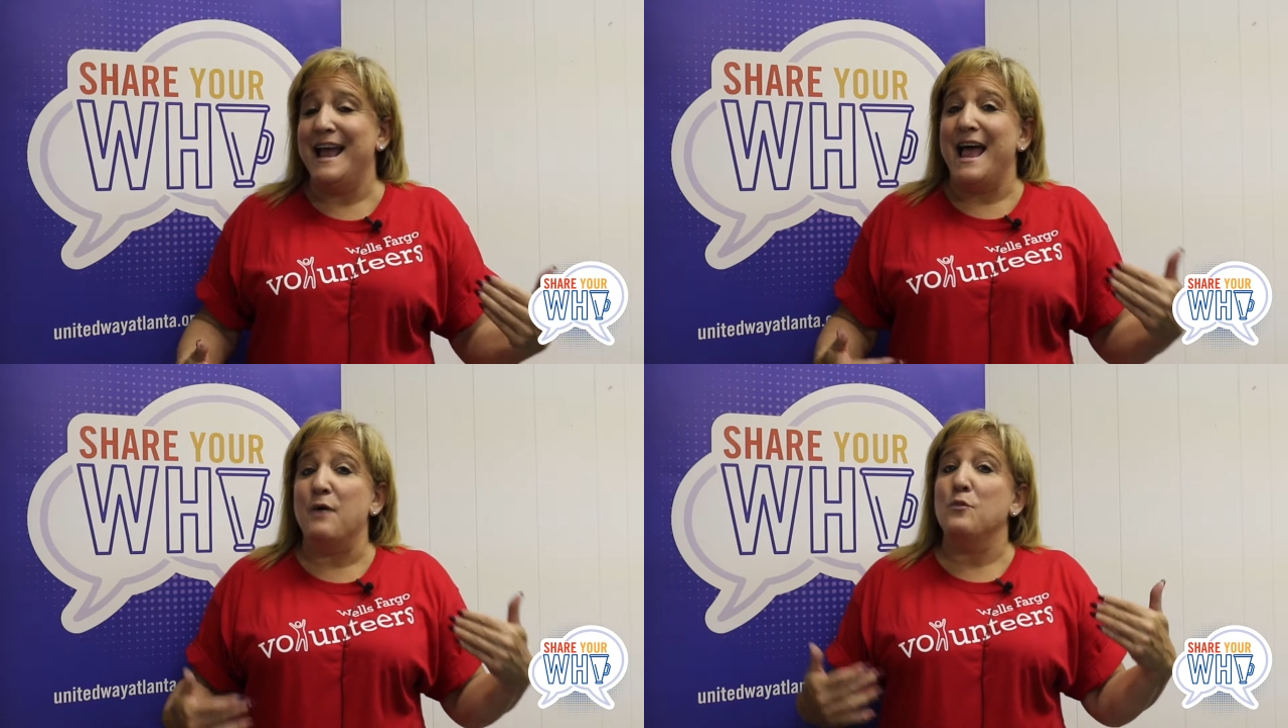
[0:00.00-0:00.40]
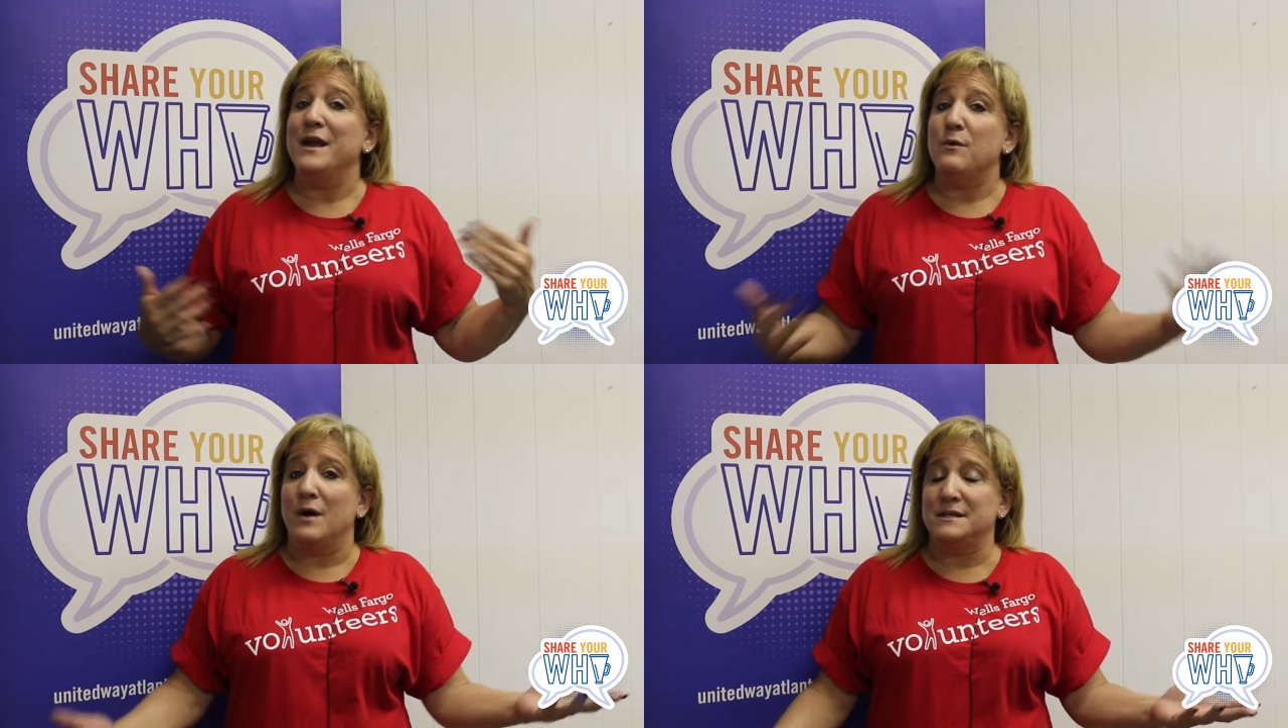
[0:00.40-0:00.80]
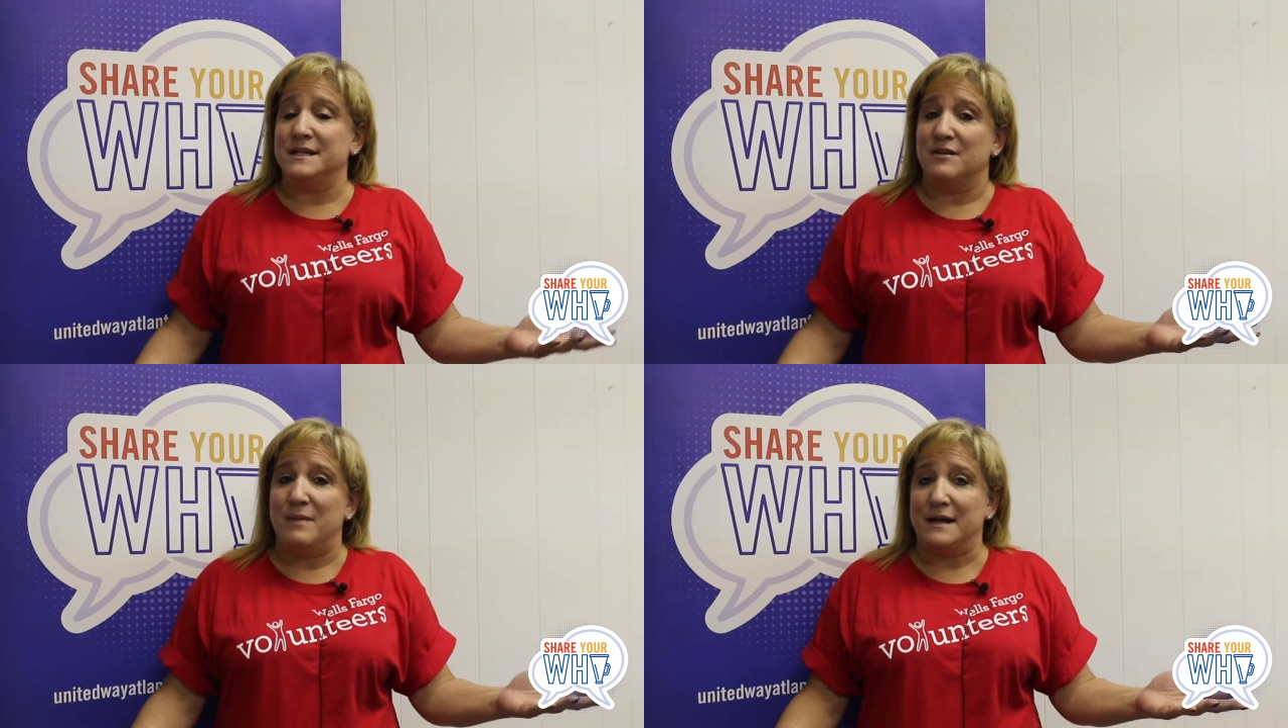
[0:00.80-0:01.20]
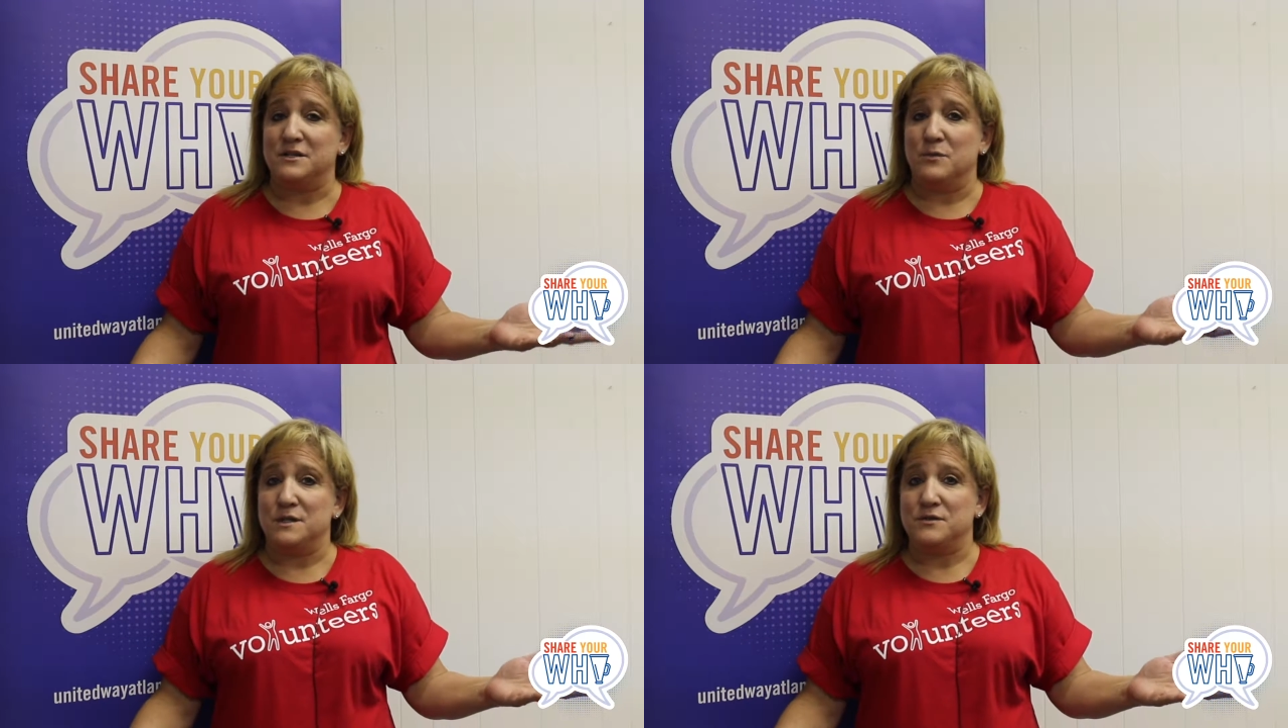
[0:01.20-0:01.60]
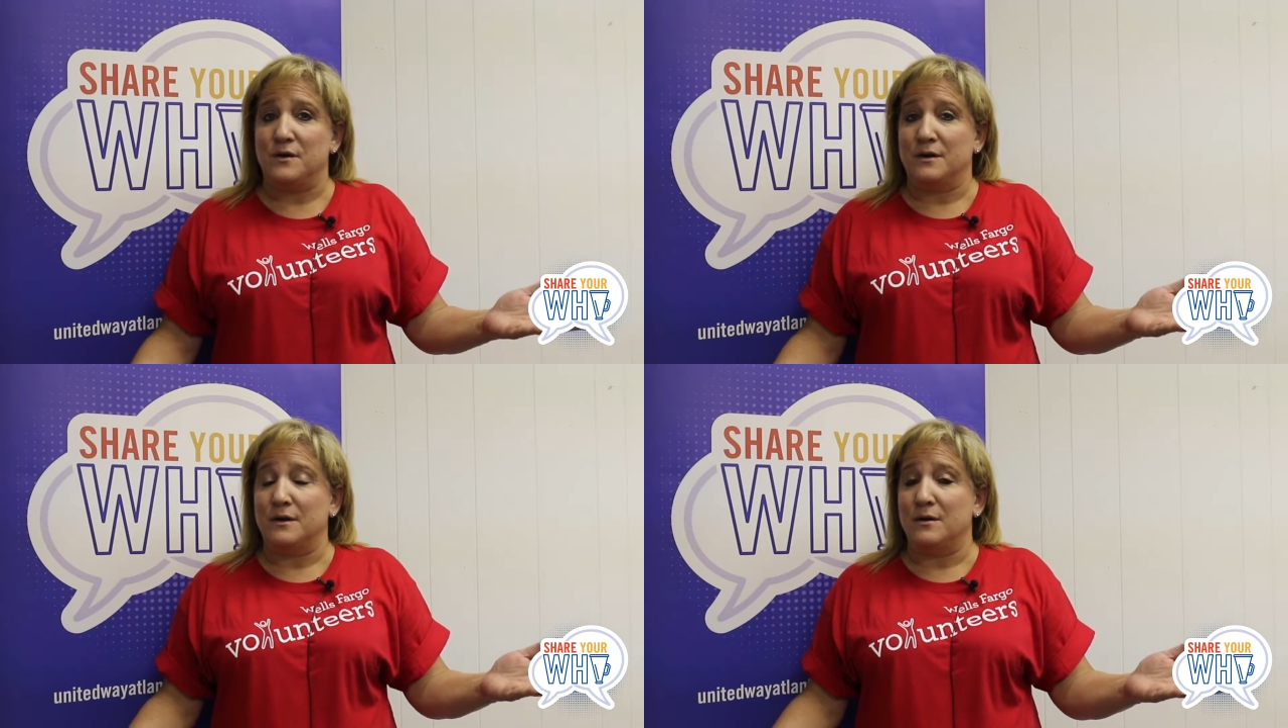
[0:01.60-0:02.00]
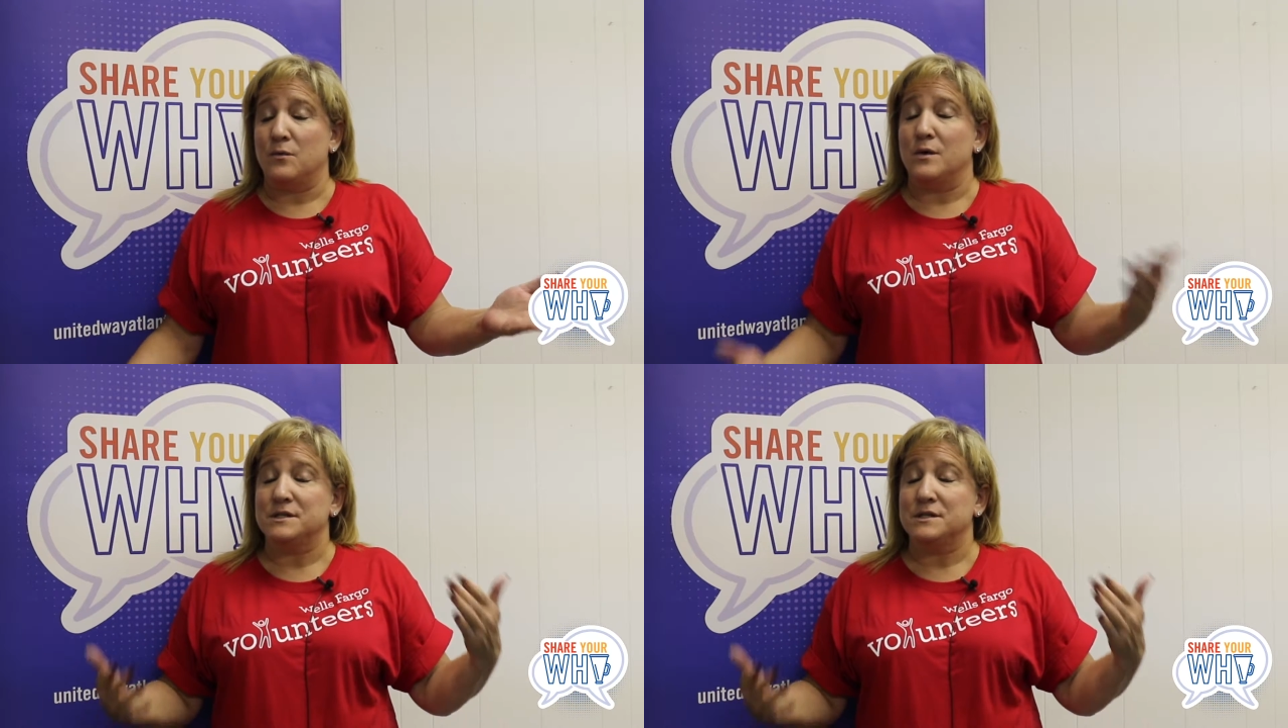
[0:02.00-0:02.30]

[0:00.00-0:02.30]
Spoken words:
and we want to give back to Wells Fargo,